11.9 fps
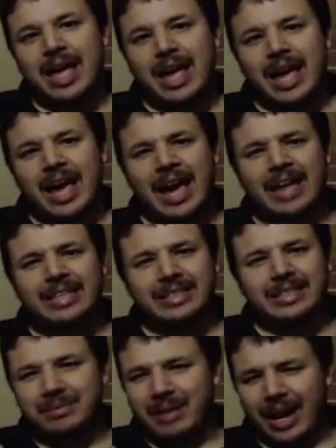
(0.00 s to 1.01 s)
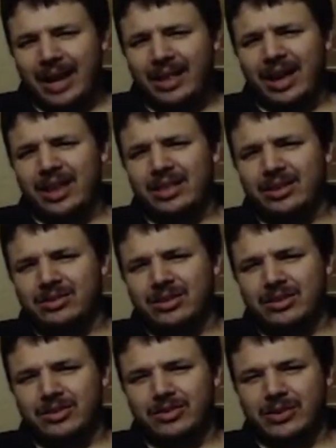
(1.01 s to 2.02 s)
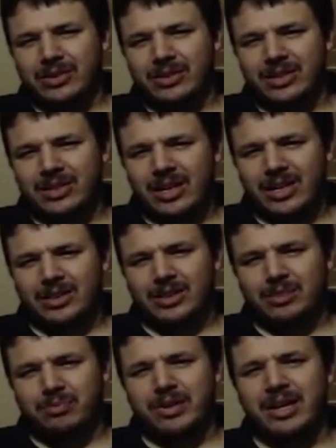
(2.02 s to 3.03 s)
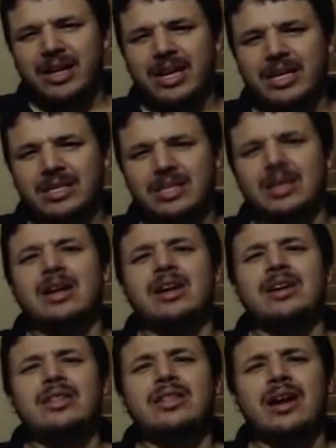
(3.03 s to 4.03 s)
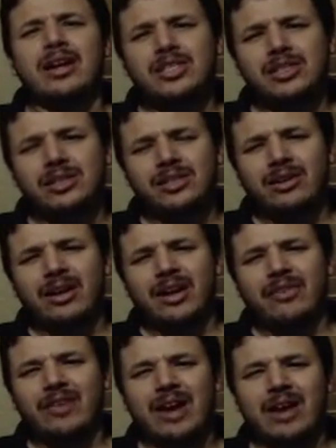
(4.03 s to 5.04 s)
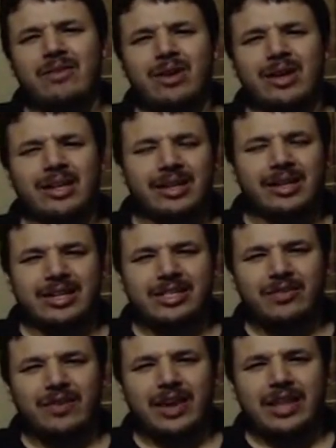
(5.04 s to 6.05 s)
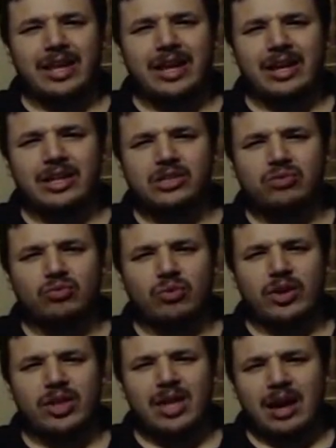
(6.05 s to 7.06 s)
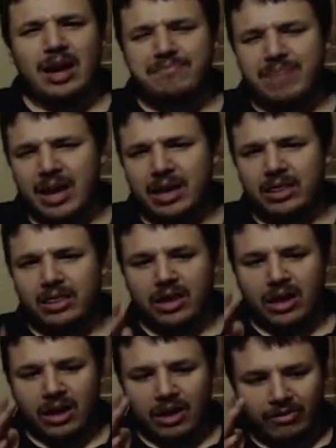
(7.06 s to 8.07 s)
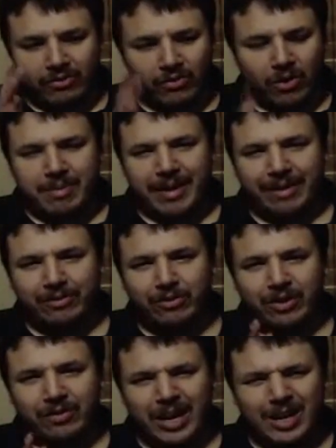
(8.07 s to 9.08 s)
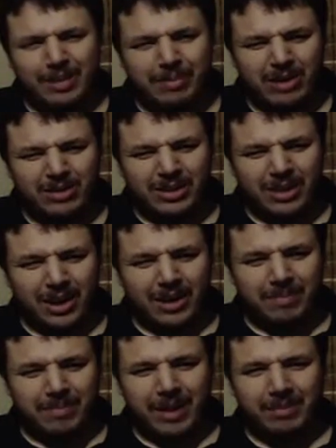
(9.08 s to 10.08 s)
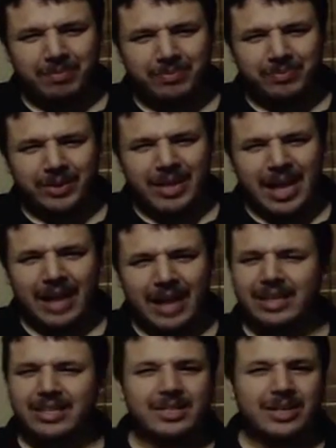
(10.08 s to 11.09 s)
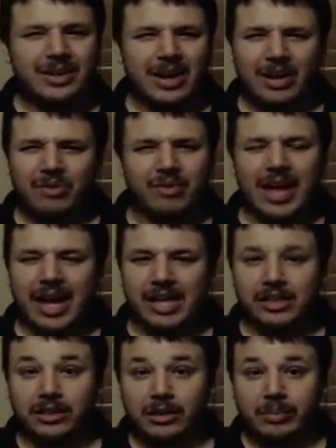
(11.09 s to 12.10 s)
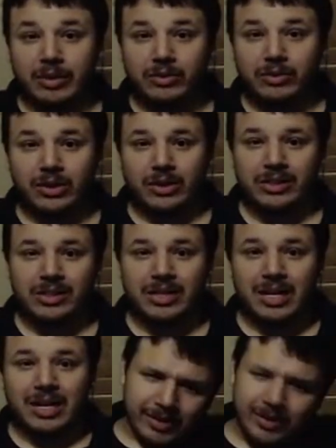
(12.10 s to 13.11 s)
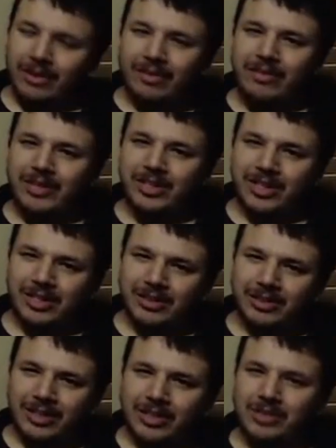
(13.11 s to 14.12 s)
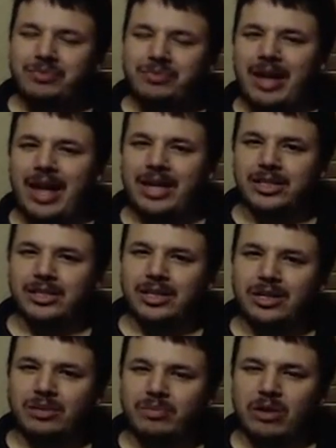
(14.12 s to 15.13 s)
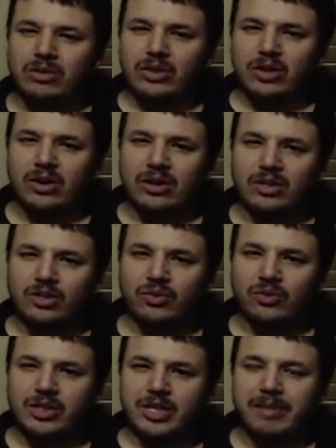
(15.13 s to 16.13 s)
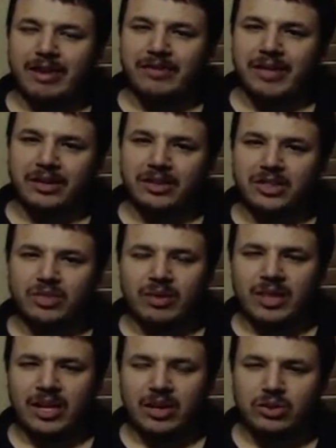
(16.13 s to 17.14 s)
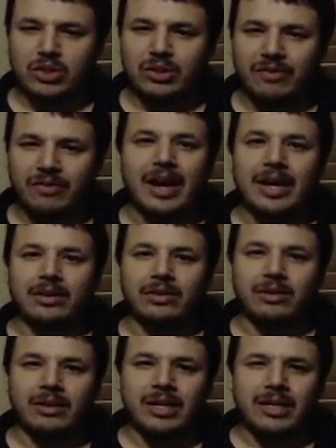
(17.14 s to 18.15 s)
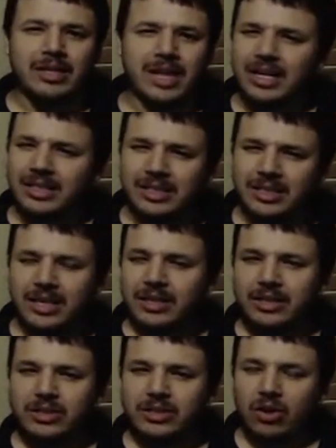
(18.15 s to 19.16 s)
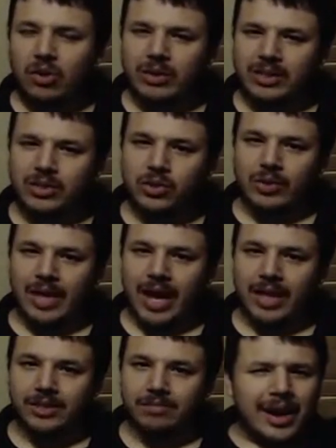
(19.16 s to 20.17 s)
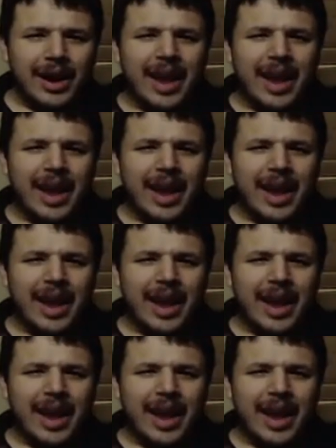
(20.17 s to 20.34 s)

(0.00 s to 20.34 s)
And I like those interviews. It's pretty neat. Not sure if I would classify that as worthy of being the format for the final postcard, but at least they're not rehashing the postcards. Eurovision is rehashing their postcards for semifinalists when they go to the final. They didn't always do that.